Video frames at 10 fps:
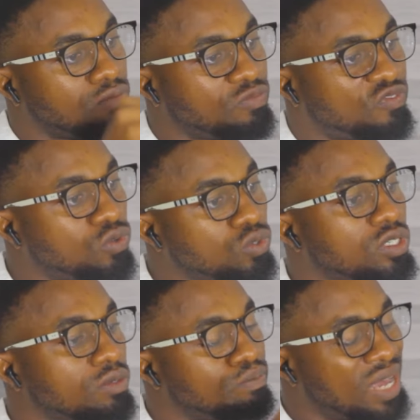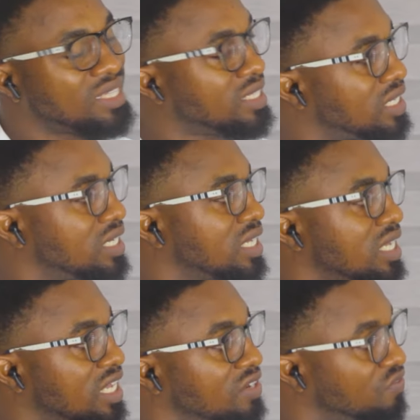food, medicine
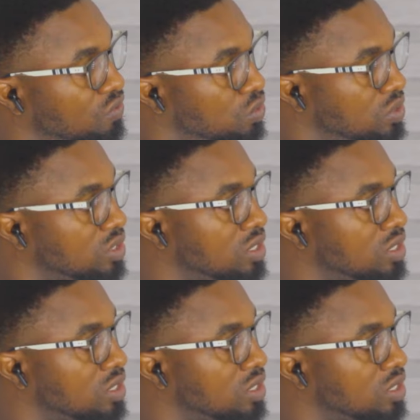in food,